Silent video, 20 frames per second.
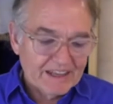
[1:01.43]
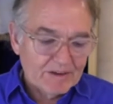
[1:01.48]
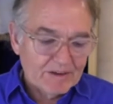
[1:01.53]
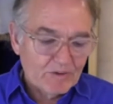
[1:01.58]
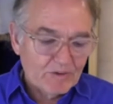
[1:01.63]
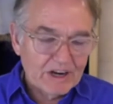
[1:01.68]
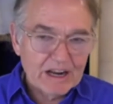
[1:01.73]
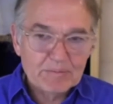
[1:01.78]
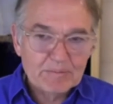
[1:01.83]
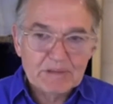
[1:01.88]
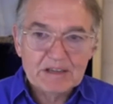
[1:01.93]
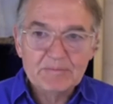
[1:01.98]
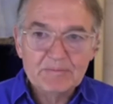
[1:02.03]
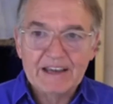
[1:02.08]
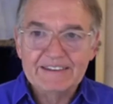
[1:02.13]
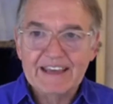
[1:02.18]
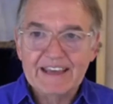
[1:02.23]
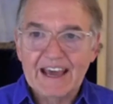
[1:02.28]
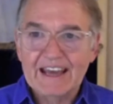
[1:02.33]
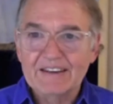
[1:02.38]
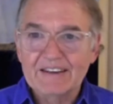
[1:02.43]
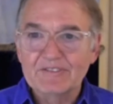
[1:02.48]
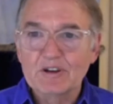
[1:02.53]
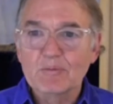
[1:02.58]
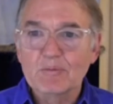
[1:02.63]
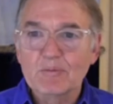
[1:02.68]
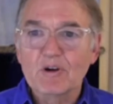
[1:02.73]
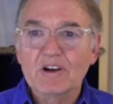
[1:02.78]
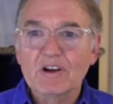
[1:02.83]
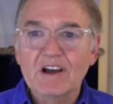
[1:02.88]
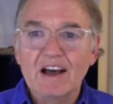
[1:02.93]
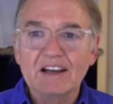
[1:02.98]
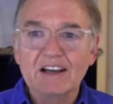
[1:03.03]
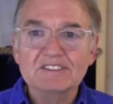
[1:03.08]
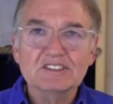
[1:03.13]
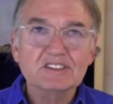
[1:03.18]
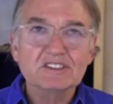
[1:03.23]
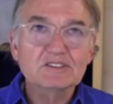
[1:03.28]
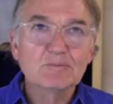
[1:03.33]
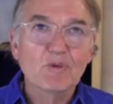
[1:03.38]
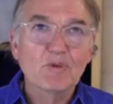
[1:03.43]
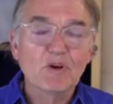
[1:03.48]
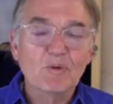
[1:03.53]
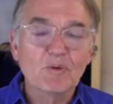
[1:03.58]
What I mean by that, if you're more conscious, more